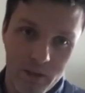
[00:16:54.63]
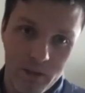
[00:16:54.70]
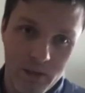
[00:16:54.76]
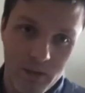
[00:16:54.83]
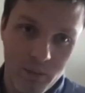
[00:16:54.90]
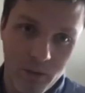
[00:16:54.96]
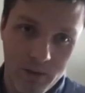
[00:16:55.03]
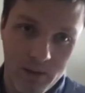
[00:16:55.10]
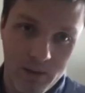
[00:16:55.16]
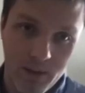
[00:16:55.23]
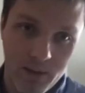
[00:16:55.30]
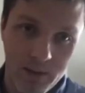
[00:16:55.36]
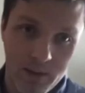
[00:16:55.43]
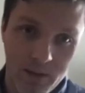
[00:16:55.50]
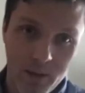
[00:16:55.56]
and as you point
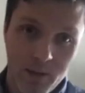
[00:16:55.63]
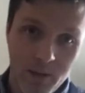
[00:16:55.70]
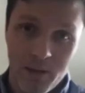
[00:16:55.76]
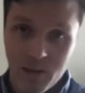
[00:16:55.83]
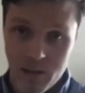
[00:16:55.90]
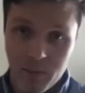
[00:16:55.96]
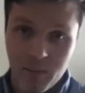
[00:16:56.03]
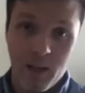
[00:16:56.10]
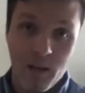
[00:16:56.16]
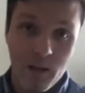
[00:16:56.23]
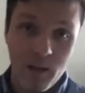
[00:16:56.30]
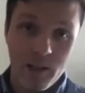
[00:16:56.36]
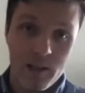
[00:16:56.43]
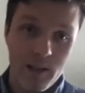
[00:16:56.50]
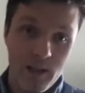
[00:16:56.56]
out, some of that
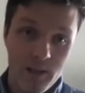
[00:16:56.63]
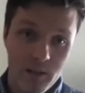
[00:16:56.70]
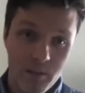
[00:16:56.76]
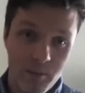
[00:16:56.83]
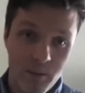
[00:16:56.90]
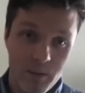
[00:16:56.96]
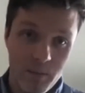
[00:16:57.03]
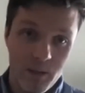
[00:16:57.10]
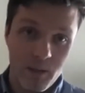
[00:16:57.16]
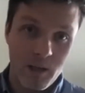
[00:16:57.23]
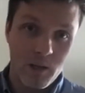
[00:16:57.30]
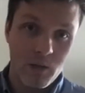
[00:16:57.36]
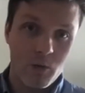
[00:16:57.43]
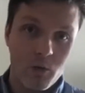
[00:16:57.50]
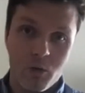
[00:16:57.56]
early data might
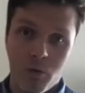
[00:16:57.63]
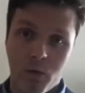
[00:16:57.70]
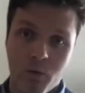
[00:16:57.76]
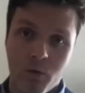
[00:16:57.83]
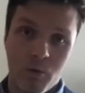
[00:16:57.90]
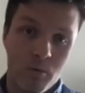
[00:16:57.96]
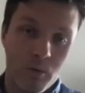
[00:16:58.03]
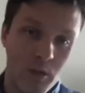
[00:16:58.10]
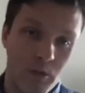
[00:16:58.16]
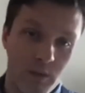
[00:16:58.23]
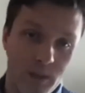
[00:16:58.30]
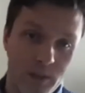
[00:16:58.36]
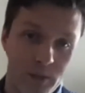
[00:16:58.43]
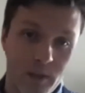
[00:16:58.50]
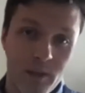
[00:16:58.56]
be to
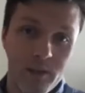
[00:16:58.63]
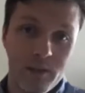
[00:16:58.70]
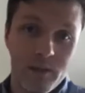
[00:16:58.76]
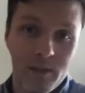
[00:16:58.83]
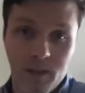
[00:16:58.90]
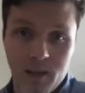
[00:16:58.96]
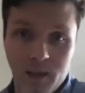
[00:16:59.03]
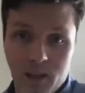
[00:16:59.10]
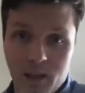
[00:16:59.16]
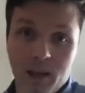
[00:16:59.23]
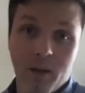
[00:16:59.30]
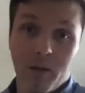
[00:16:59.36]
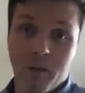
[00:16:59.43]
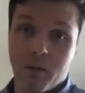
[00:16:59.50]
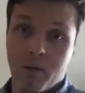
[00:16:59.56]
reduce uncertainty
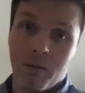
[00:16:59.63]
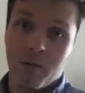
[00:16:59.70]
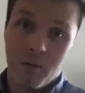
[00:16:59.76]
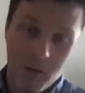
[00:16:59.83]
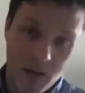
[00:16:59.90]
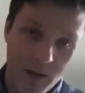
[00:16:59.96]
in